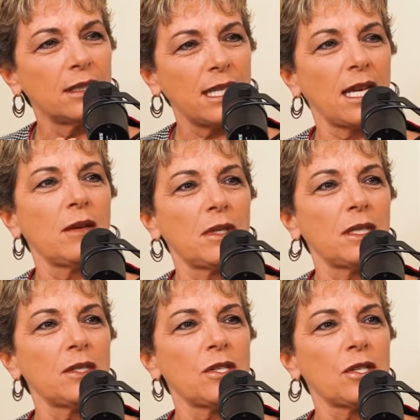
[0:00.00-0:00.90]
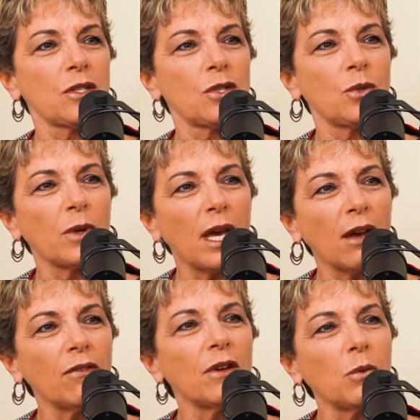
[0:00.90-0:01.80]
damage to
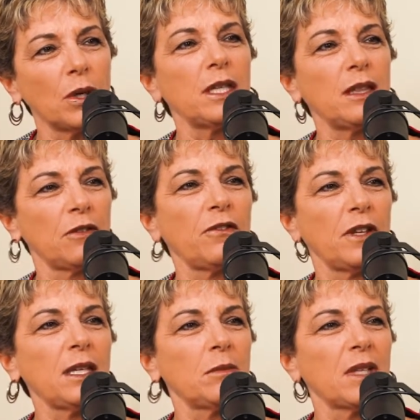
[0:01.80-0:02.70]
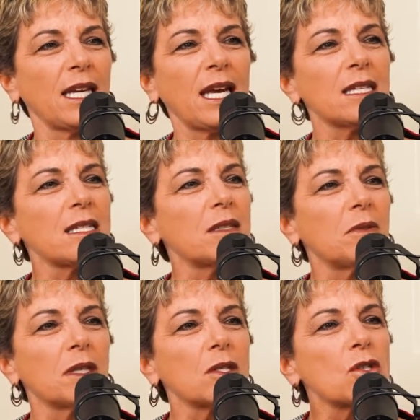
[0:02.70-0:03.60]
everyone in the family has to
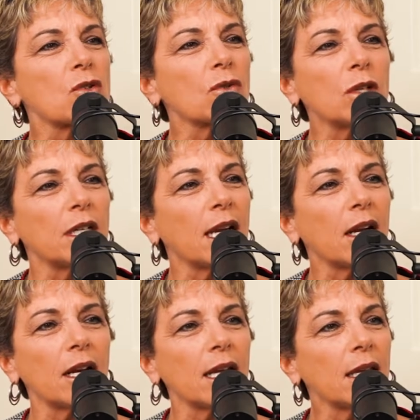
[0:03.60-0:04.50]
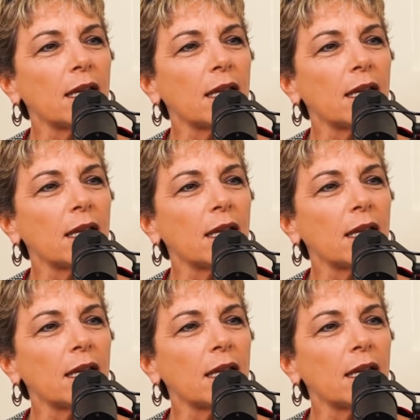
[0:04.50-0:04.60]
be extraordinary.